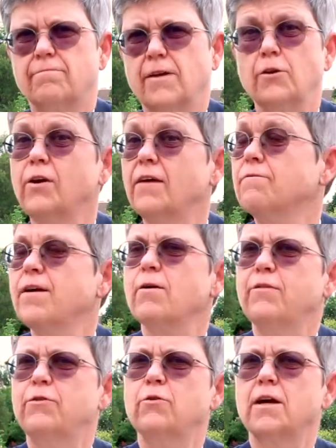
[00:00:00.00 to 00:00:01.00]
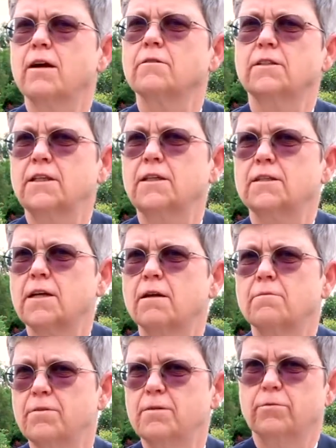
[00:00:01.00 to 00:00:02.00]
and you get very few guarantees out
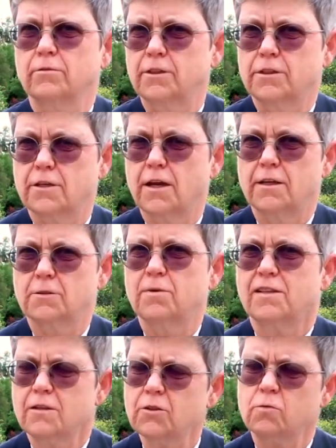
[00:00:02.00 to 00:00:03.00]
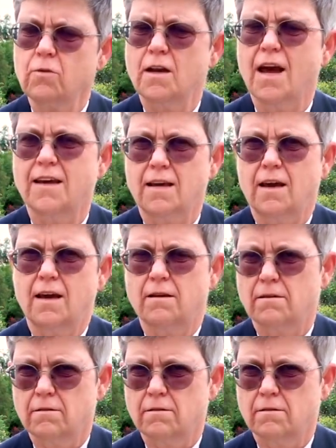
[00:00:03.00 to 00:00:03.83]
of people these days, but this one I can,